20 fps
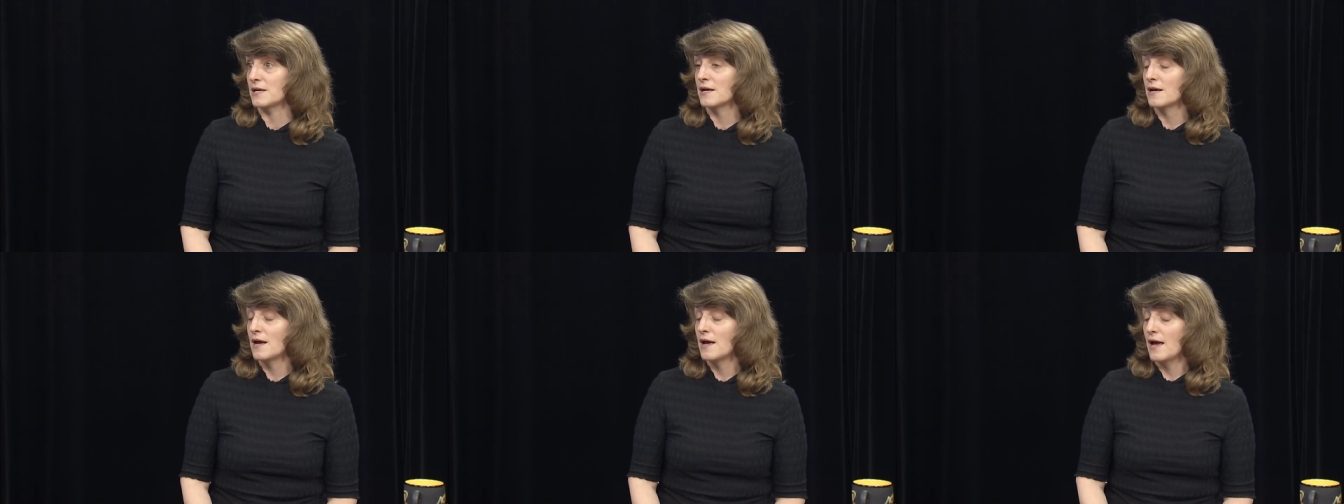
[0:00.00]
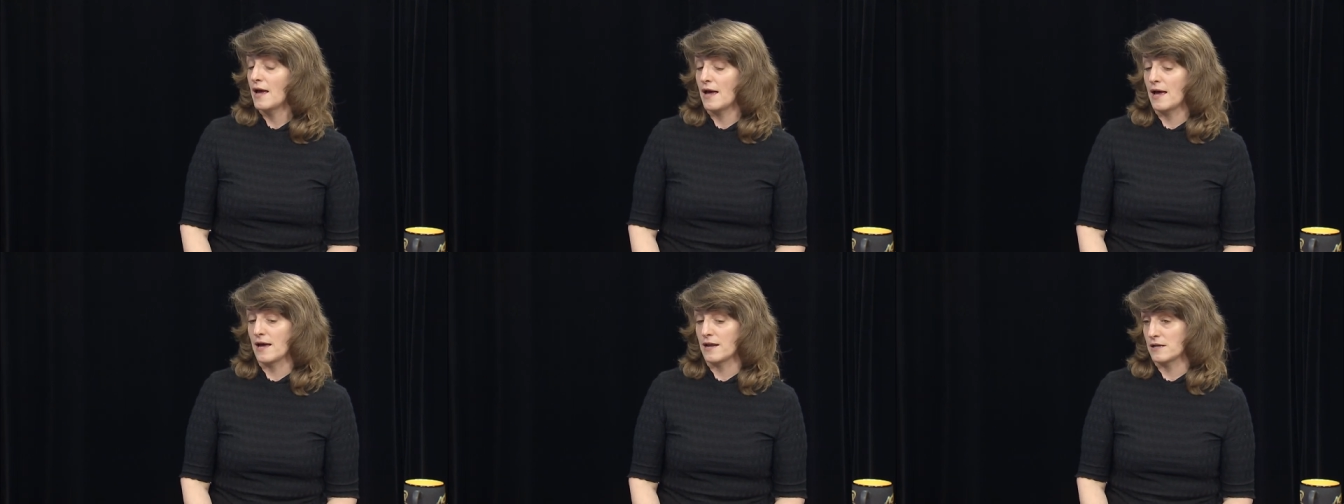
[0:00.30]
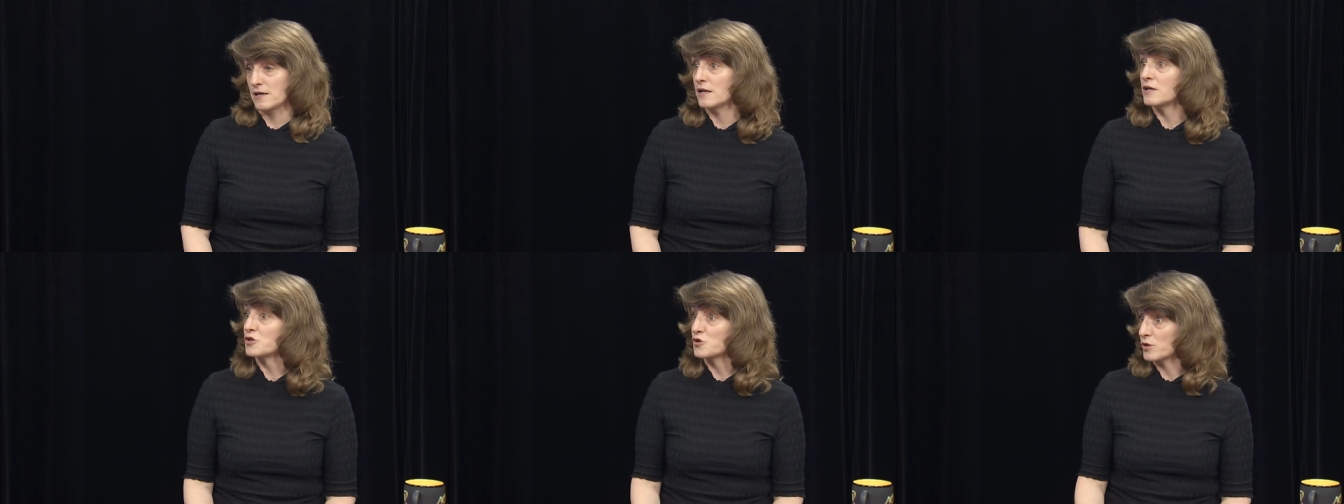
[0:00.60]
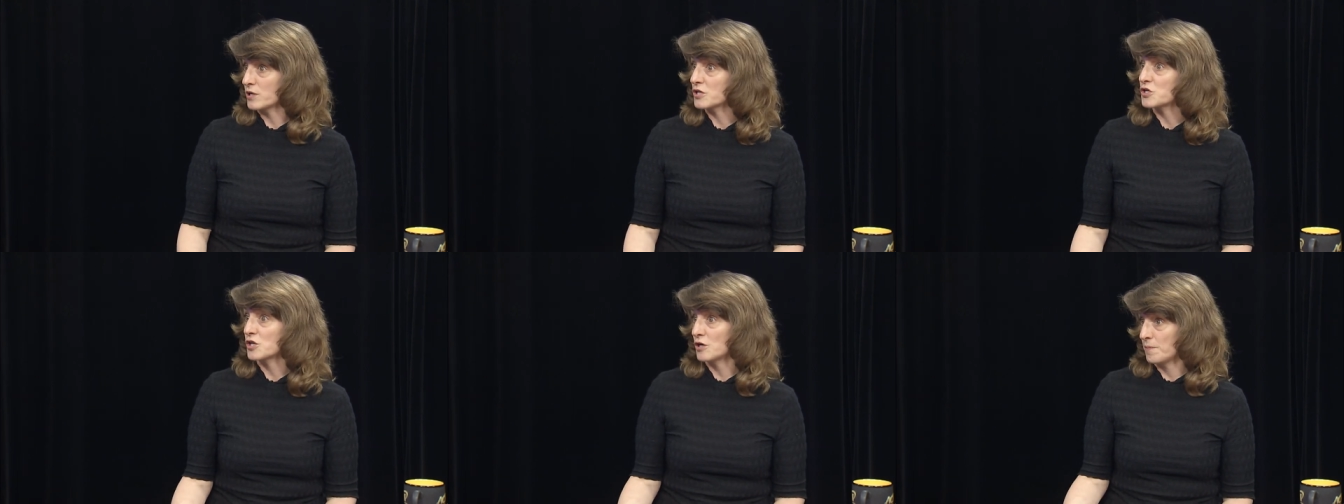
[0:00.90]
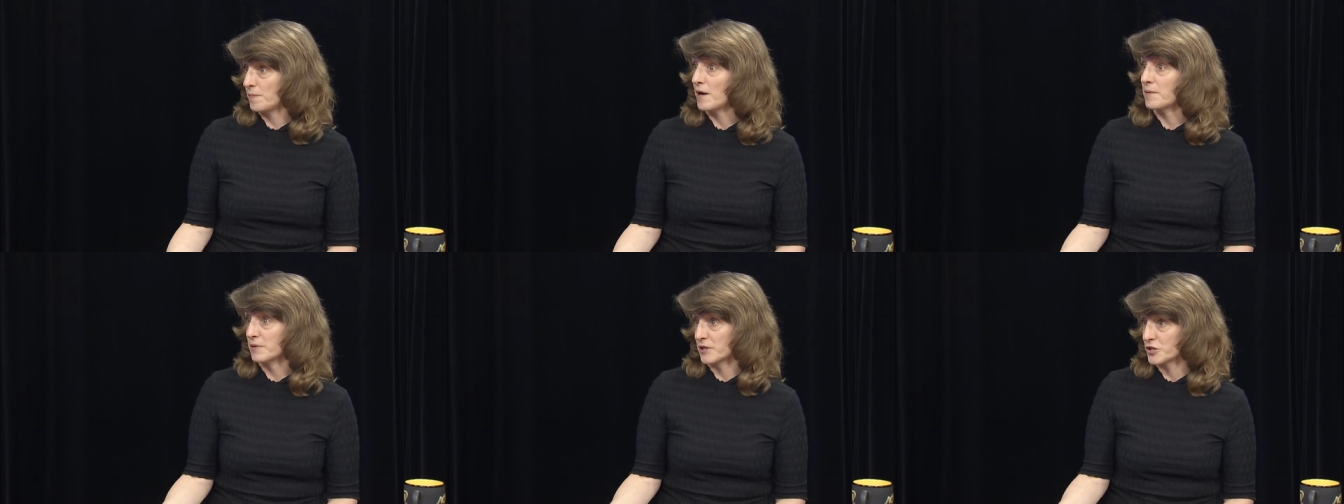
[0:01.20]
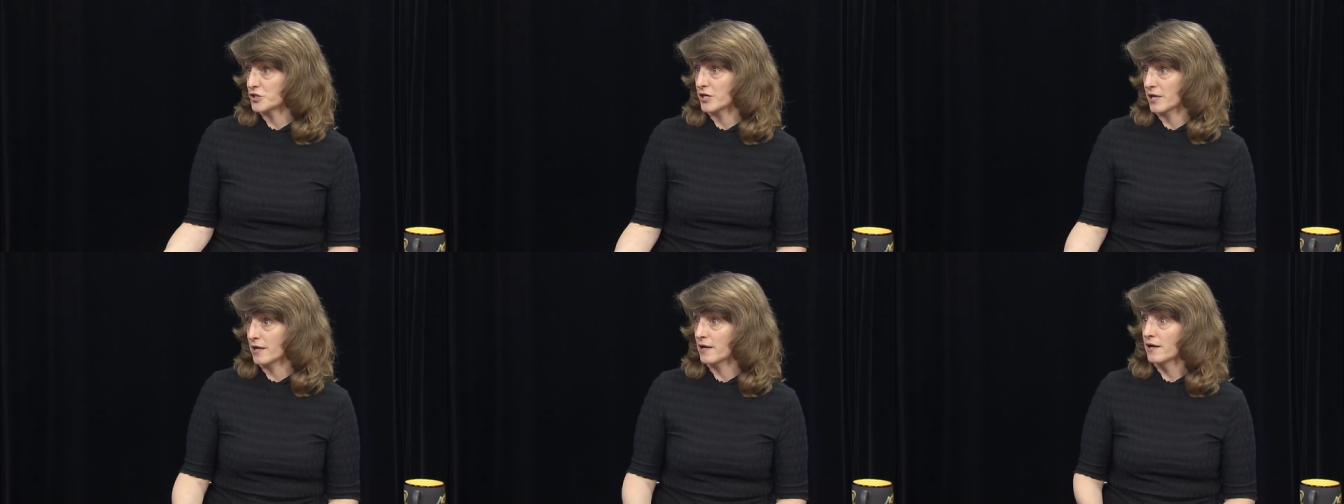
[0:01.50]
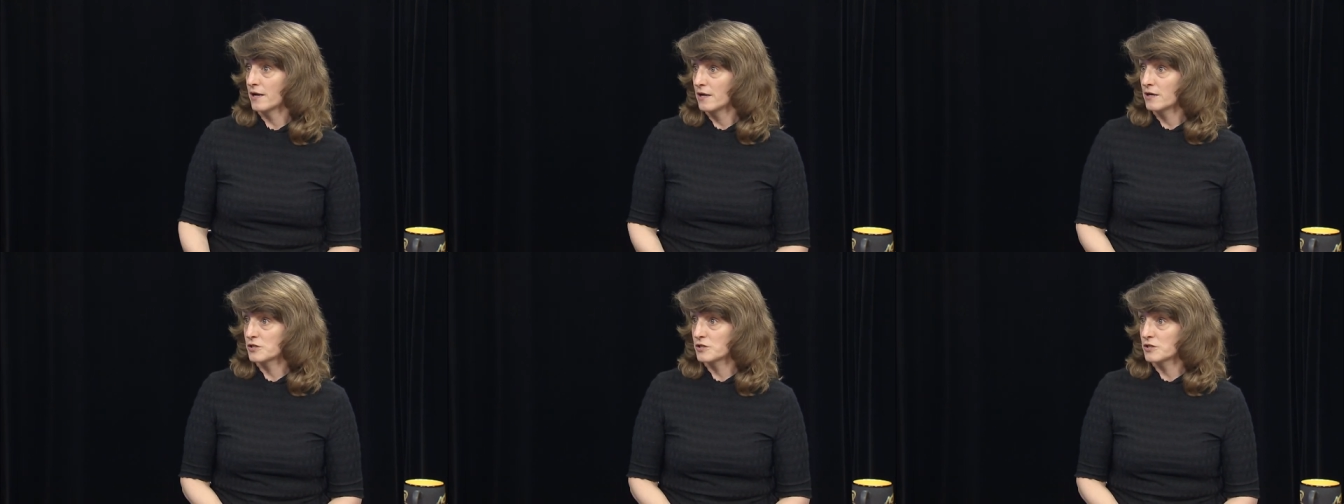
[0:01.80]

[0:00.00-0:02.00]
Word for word: mm-hmm. and, and traditional publishing.